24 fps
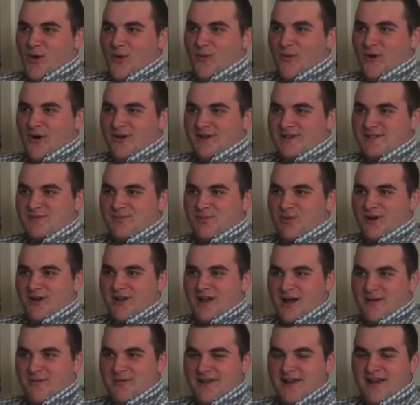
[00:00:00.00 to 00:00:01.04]
Well, it's pretty
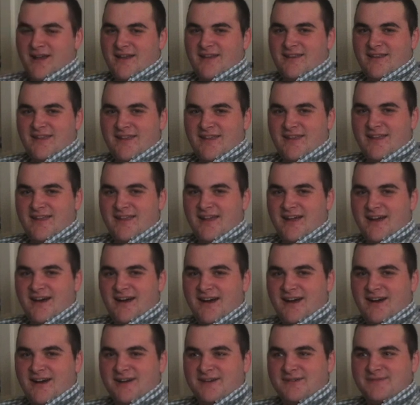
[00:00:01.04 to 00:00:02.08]
complicated.
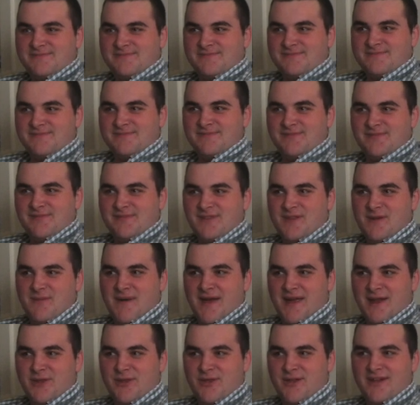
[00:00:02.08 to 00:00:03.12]
Um, the
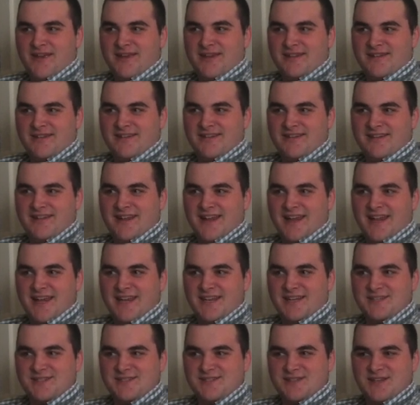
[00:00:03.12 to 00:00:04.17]
main thing
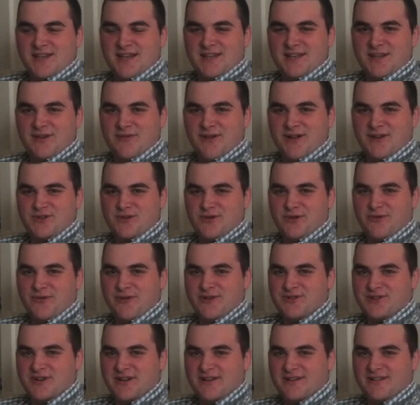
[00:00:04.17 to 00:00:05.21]
is in conventional
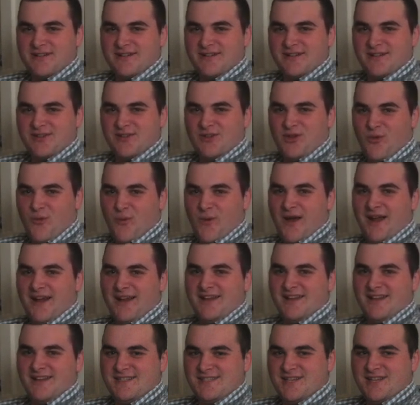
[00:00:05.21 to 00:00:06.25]
fishing, the
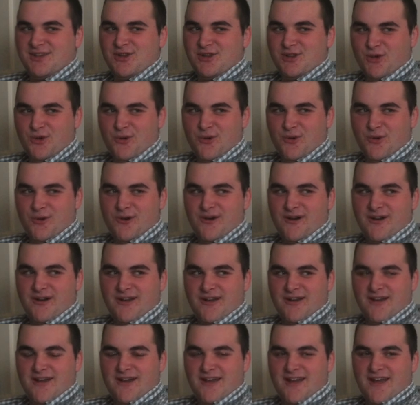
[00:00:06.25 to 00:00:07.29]
weight is in the lure,
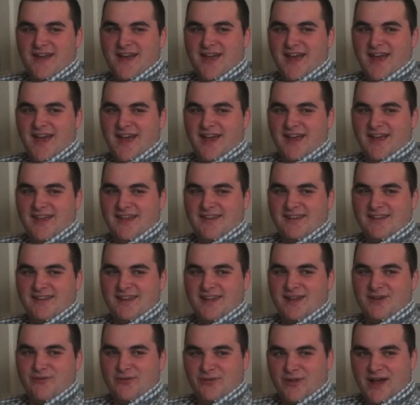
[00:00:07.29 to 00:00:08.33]
and
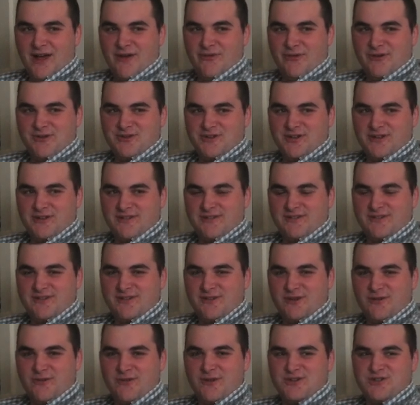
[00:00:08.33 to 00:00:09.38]
in fly fishing,
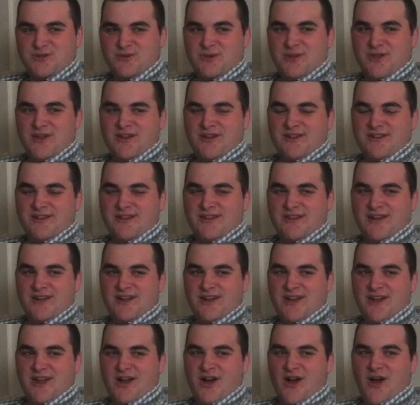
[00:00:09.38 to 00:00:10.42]
you're fishing with a
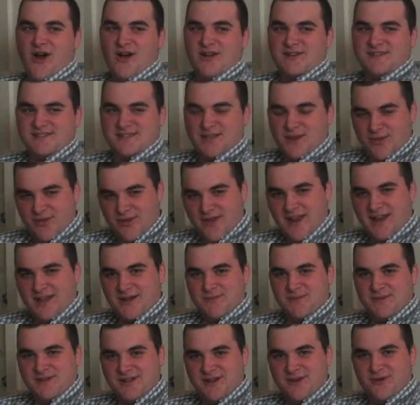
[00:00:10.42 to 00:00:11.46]

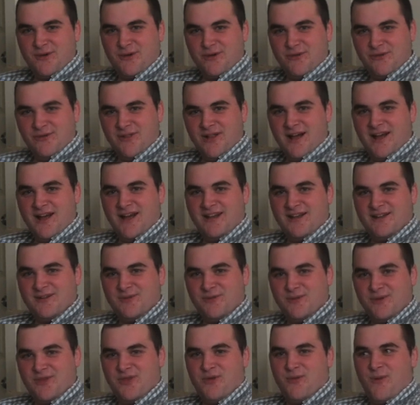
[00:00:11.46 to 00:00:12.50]
synthetic material fly
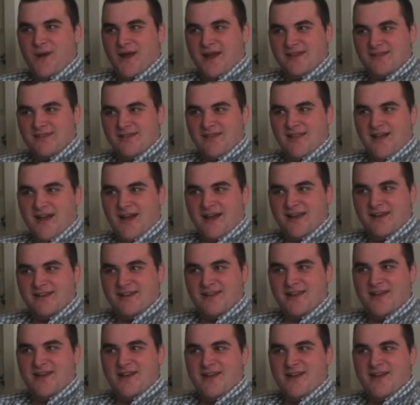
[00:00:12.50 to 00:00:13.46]
with the weight in the line.